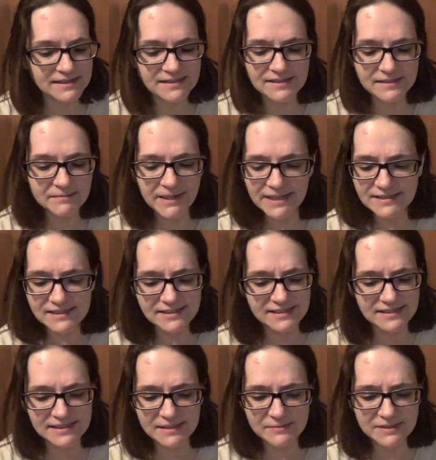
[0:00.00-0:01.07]
some cases
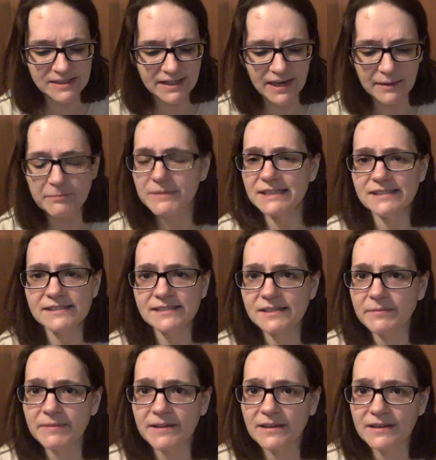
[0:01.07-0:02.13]
it seems like I missed
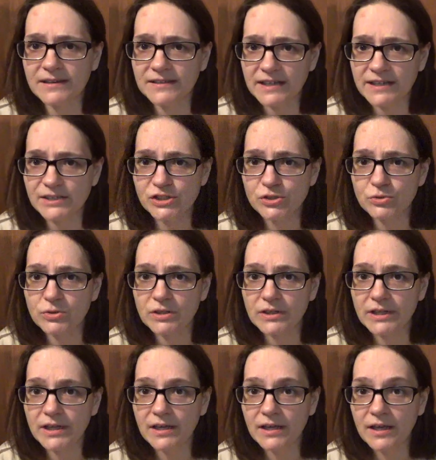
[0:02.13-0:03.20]
something
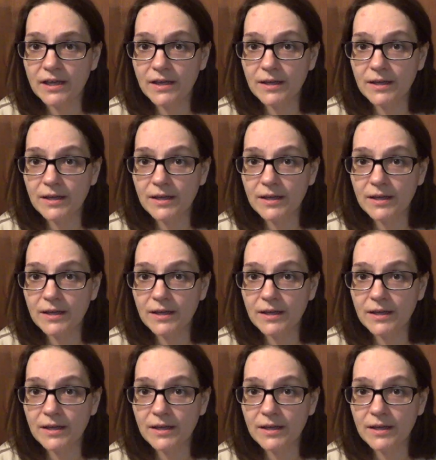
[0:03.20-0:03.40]
contextually,